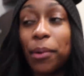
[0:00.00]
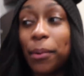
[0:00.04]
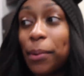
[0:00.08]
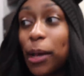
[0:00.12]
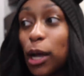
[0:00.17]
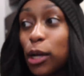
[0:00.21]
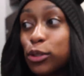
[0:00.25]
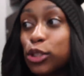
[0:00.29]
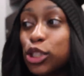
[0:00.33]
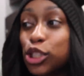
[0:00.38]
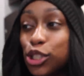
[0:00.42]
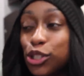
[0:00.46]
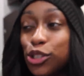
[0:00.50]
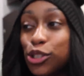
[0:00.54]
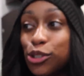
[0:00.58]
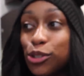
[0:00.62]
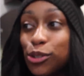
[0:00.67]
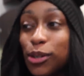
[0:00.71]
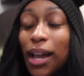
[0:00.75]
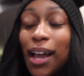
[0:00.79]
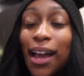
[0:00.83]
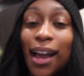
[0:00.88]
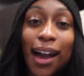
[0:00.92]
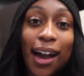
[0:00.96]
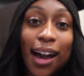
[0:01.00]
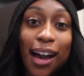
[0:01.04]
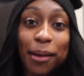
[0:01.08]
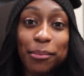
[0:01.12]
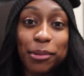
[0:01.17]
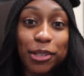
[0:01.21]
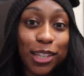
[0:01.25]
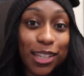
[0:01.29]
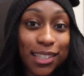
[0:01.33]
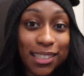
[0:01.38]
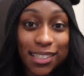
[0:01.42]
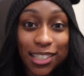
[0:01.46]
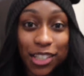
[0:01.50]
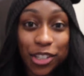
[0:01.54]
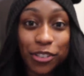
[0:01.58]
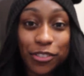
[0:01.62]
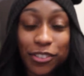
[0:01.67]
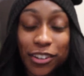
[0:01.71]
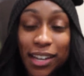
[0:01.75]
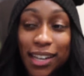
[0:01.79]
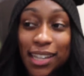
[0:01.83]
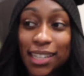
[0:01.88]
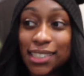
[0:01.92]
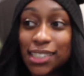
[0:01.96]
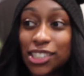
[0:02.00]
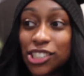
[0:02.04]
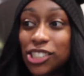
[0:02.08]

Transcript: about to cook dinner for us,